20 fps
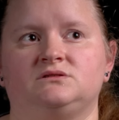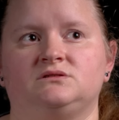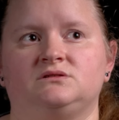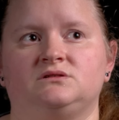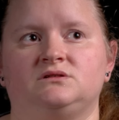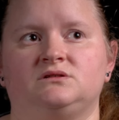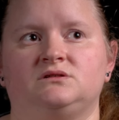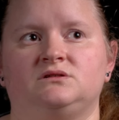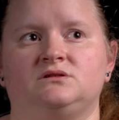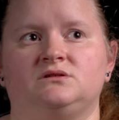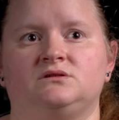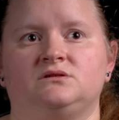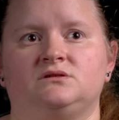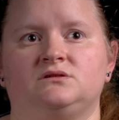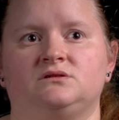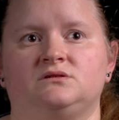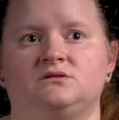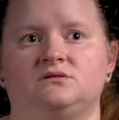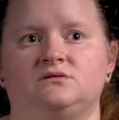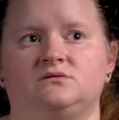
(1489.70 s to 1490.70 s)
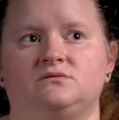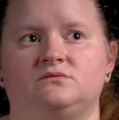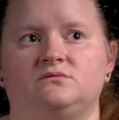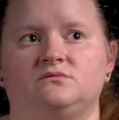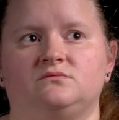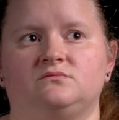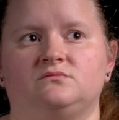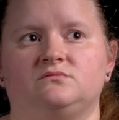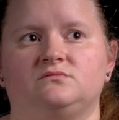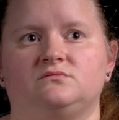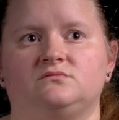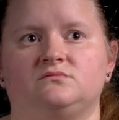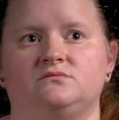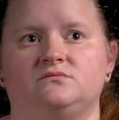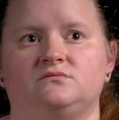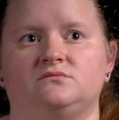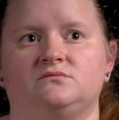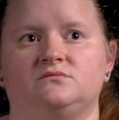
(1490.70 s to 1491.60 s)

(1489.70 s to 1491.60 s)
[no speech]